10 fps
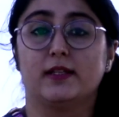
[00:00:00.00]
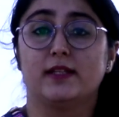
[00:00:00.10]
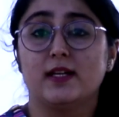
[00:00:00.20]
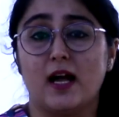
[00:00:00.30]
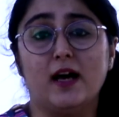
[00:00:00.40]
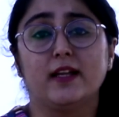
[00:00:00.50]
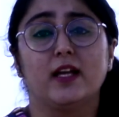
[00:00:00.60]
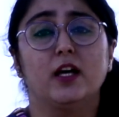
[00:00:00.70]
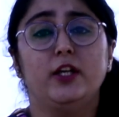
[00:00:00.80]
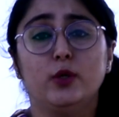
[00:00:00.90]
There are
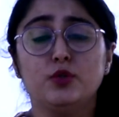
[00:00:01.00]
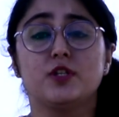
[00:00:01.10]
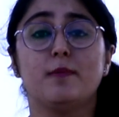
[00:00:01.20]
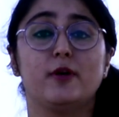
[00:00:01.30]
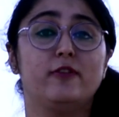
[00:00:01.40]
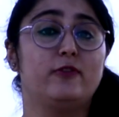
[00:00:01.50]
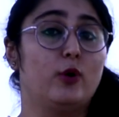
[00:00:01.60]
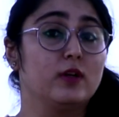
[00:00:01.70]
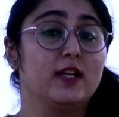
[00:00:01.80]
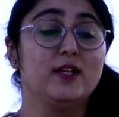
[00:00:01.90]
huge number of
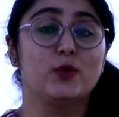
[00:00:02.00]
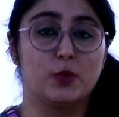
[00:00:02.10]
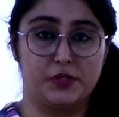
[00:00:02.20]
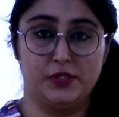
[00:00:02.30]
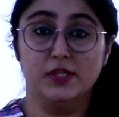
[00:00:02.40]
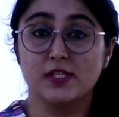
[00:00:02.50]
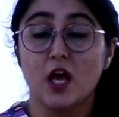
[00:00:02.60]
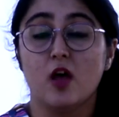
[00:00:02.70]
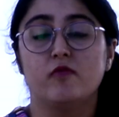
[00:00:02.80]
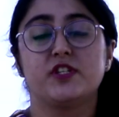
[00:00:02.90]
online courses
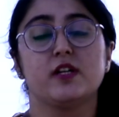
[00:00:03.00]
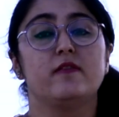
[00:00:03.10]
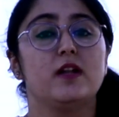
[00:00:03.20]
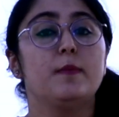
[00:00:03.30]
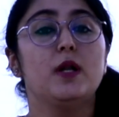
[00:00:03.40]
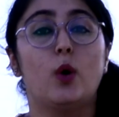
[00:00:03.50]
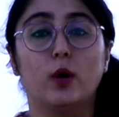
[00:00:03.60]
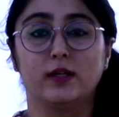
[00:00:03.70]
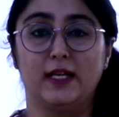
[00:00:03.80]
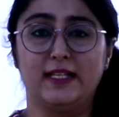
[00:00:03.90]
which are available
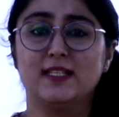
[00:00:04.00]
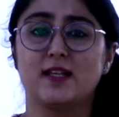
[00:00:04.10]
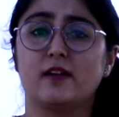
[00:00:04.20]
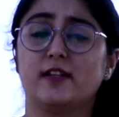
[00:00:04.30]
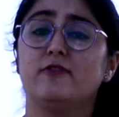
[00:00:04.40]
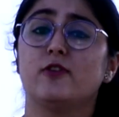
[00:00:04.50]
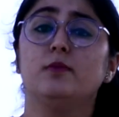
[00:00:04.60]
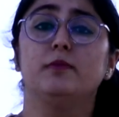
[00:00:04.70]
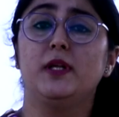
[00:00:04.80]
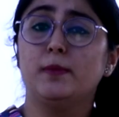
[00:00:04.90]
online, starting
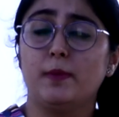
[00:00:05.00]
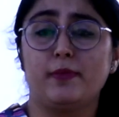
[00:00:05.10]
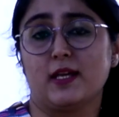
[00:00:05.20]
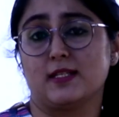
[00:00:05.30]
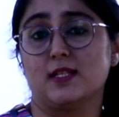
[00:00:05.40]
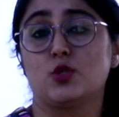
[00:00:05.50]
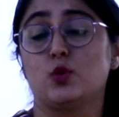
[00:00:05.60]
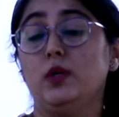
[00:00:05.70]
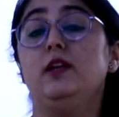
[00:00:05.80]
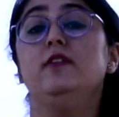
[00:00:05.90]
from minimum prices
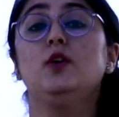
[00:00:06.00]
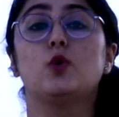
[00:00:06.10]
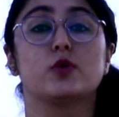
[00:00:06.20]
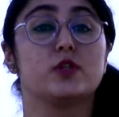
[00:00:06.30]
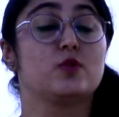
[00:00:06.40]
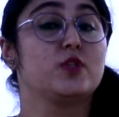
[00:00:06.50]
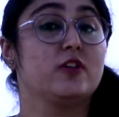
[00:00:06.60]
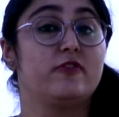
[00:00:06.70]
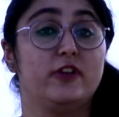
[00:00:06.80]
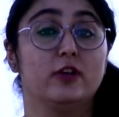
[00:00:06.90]
to even courses which
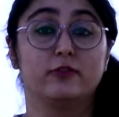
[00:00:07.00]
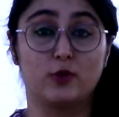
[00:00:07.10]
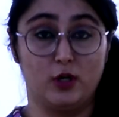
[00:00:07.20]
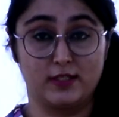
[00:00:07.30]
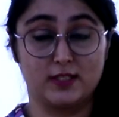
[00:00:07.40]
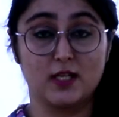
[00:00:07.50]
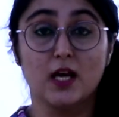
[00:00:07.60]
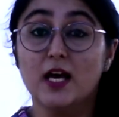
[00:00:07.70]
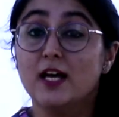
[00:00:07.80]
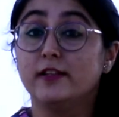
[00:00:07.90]
are free of cost.
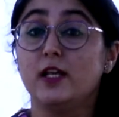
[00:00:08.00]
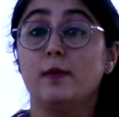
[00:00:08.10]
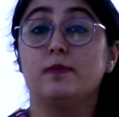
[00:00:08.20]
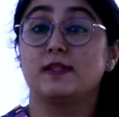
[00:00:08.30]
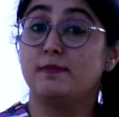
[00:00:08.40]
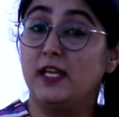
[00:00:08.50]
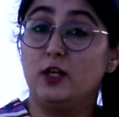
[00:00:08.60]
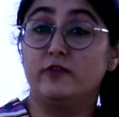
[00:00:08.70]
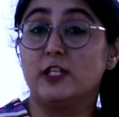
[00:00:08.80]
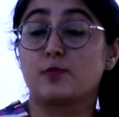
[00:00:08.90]
Many
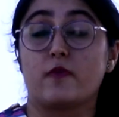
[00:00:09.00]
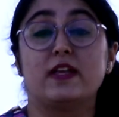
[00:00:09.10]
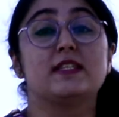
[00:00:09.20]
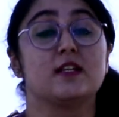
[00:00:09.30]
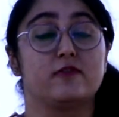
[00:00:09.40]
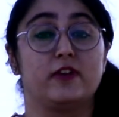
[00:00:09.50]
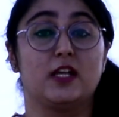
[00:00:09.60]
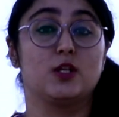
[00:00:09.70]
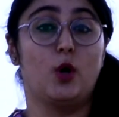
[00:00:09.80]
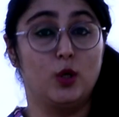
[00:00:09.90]
of these provide
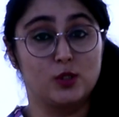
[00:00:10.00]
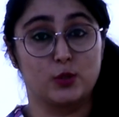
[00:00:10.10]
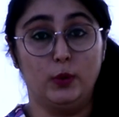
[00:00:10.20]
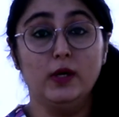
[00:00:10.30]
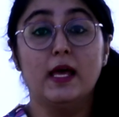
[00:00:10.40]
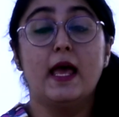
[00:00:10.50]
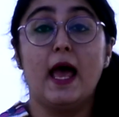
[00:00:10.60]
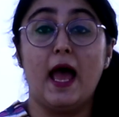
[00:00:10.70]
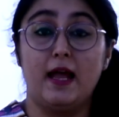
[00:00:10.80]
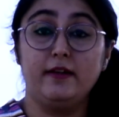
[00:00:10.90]
certificate also,
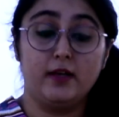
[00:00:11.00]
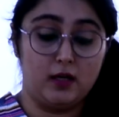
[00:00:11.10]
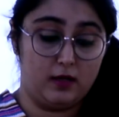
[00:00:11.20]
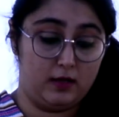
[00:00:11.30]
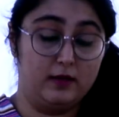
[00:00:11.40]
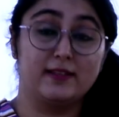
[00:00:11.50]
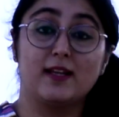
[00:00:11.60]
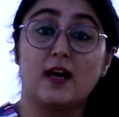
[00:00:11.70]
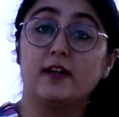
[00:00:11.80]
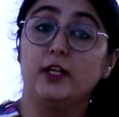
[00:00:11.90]
and
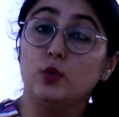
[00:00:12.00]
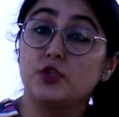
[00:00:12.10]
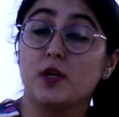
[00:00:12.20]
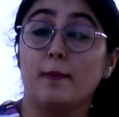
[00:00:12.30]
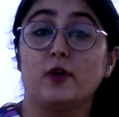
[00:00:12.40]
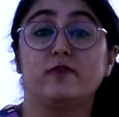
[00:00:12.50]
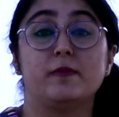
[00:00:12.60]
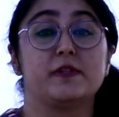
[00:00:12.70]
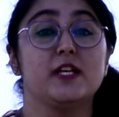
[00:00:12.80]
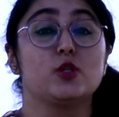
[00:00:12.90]
there are a huge number of
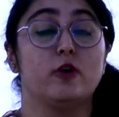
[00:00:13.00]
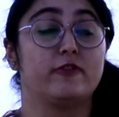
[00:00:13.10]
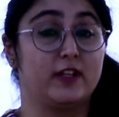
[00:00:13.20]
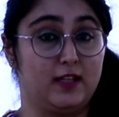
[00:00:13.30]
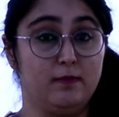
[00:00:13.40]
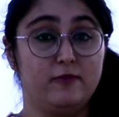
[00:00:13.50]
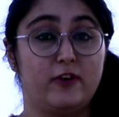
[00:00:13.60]
websites offering them.